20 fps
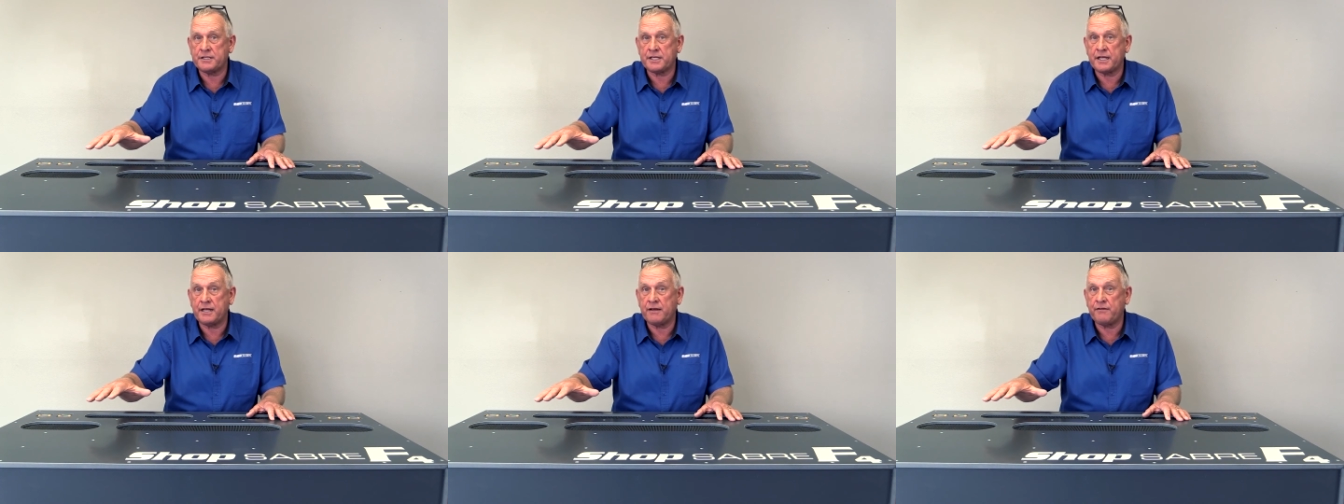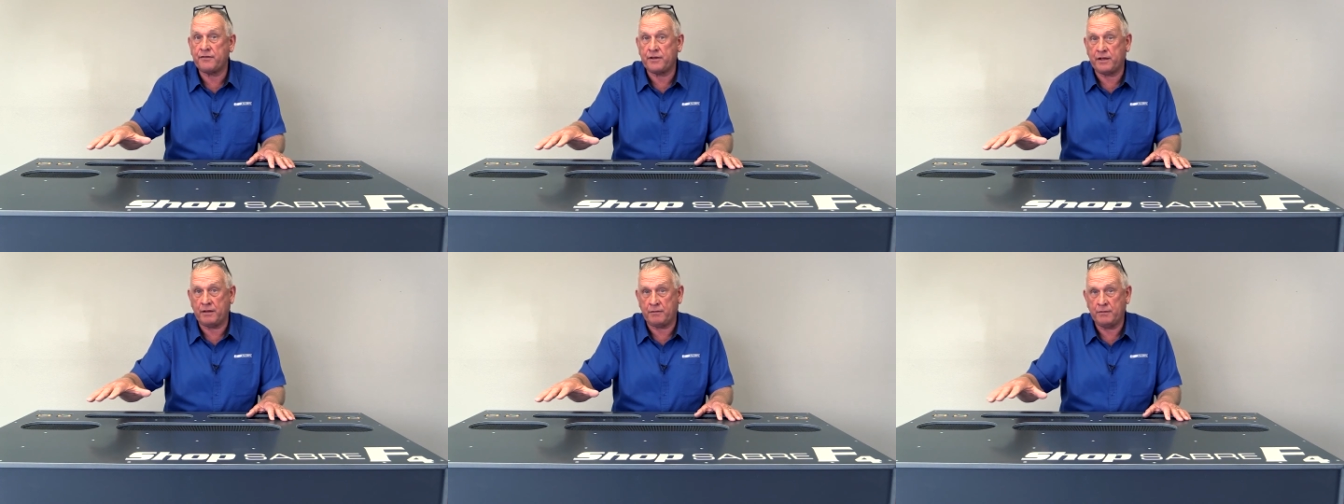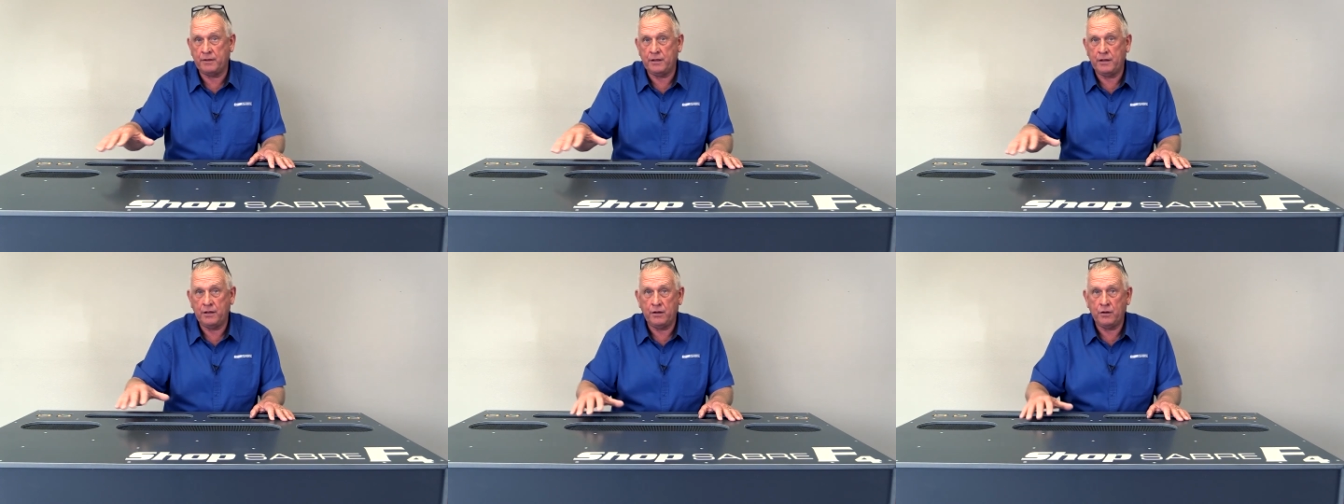
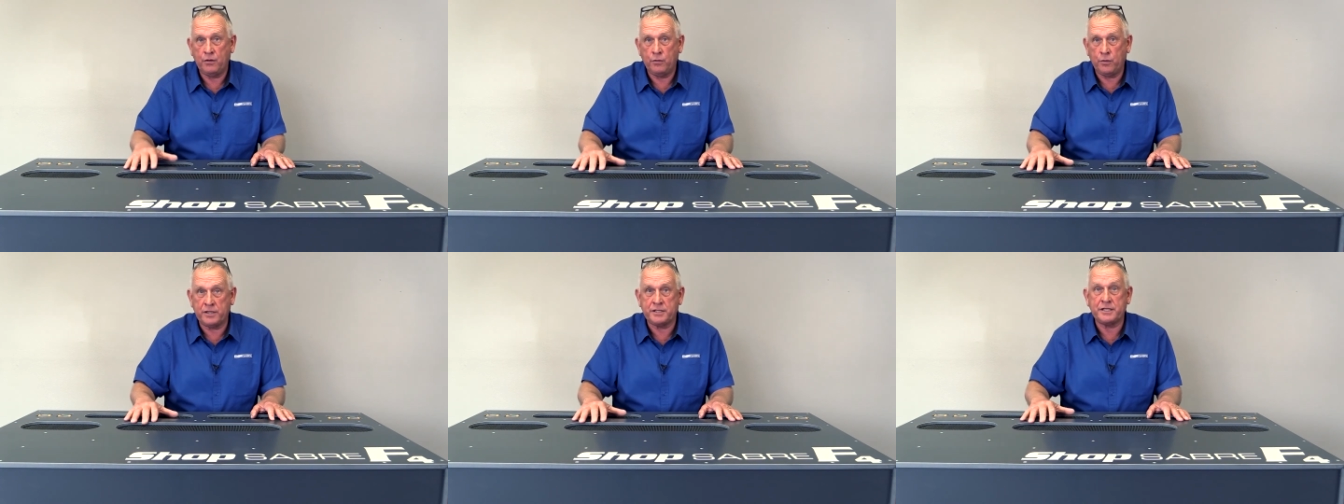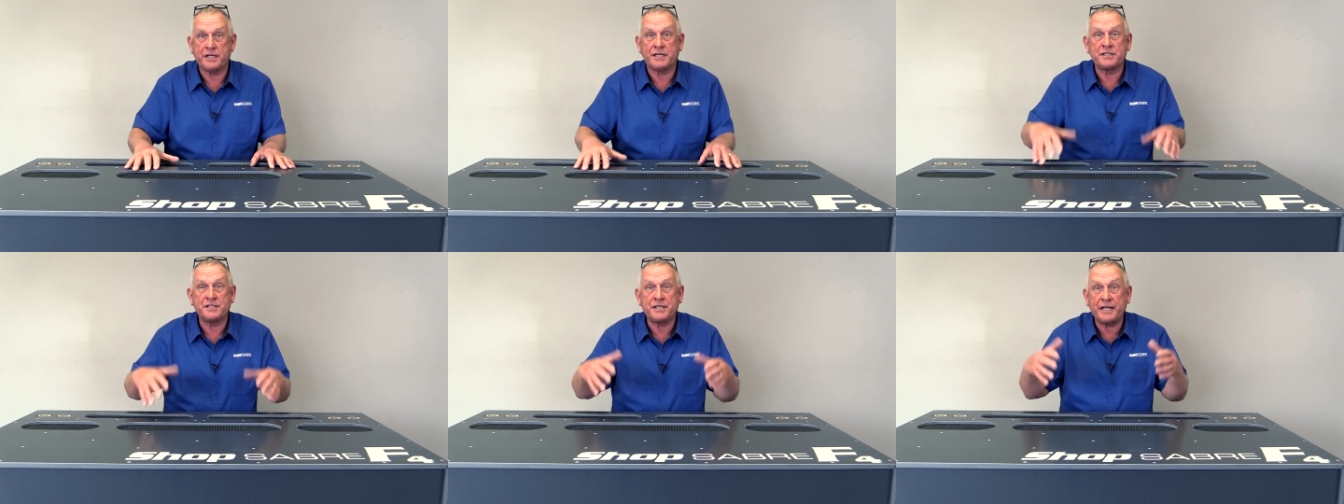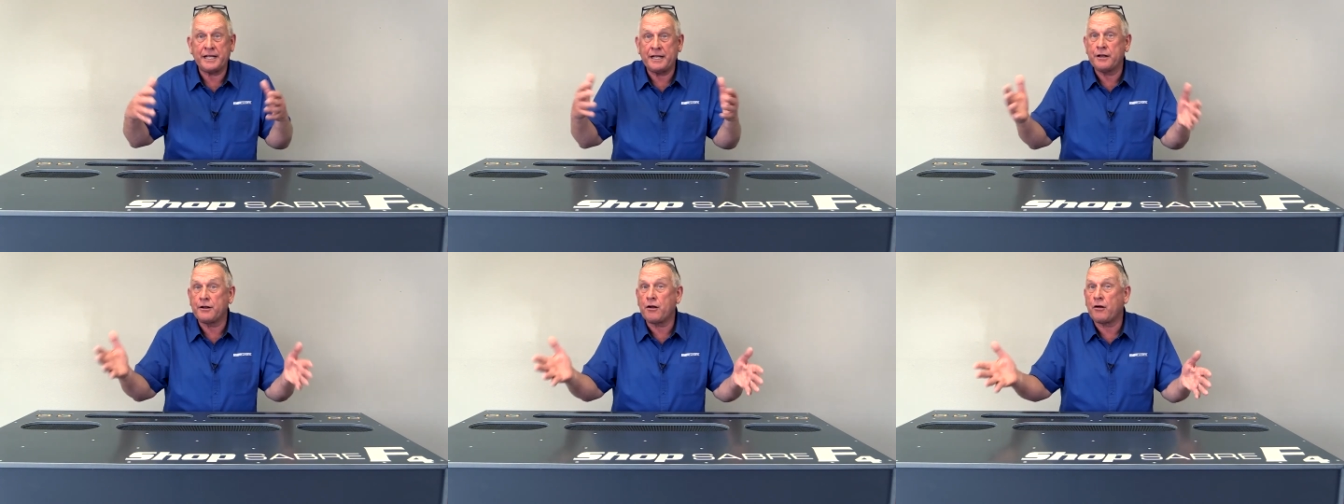CFM, which
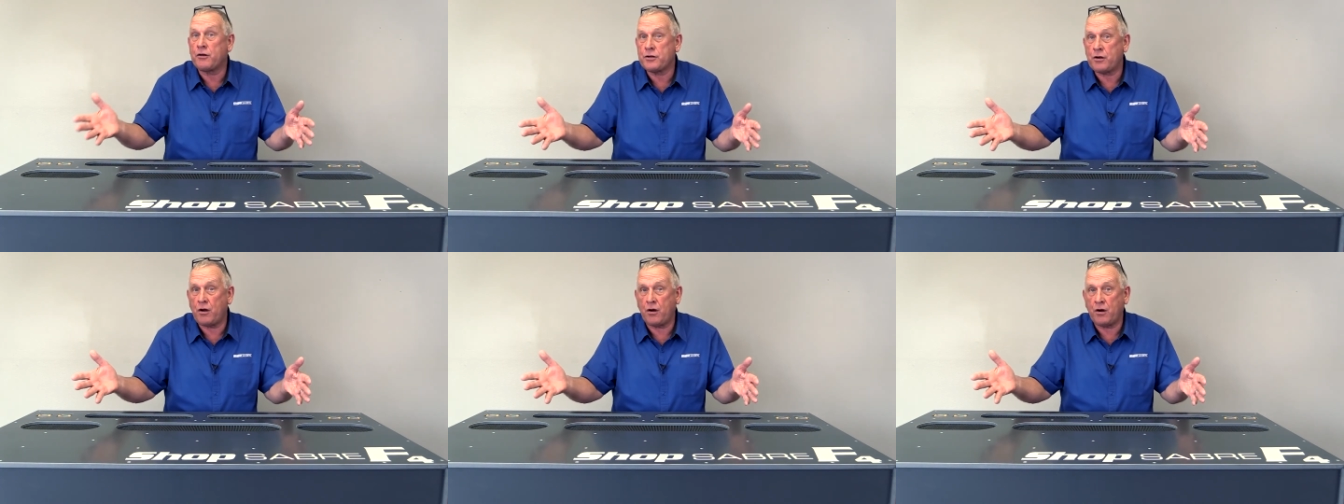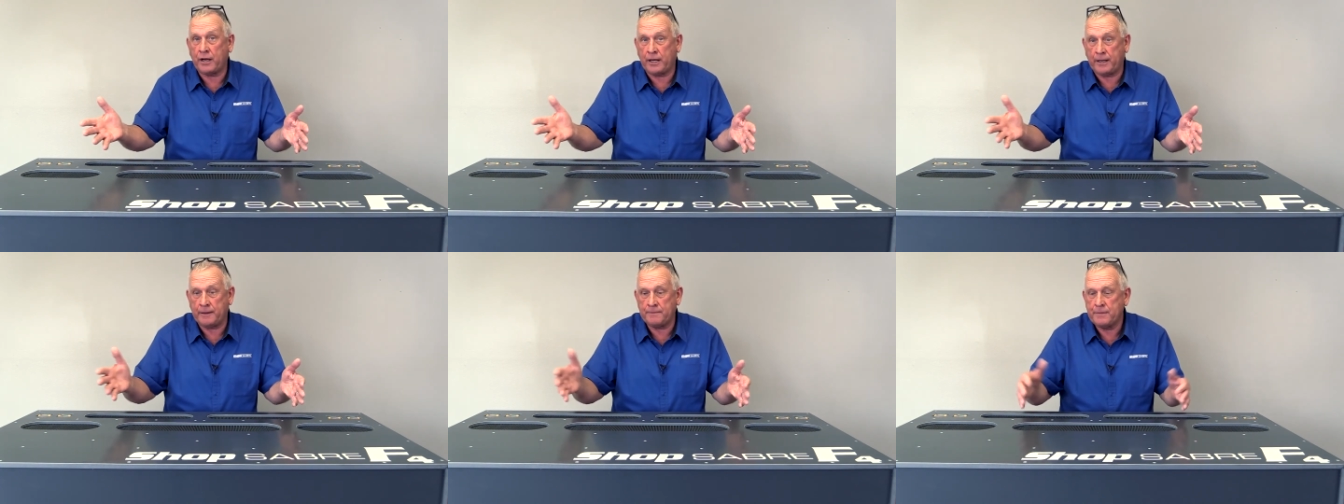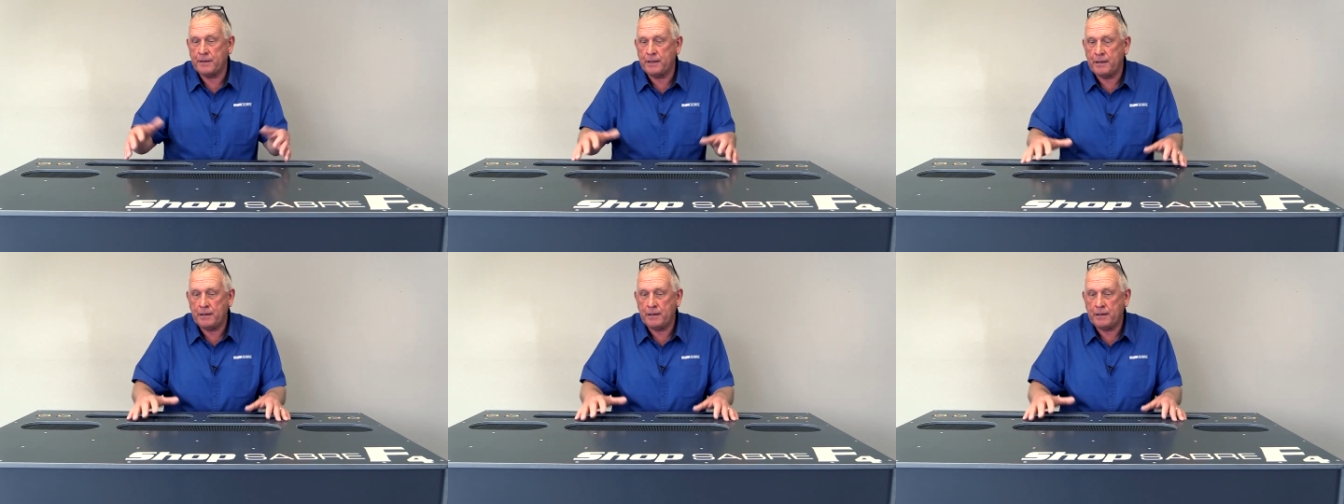exceeded our target.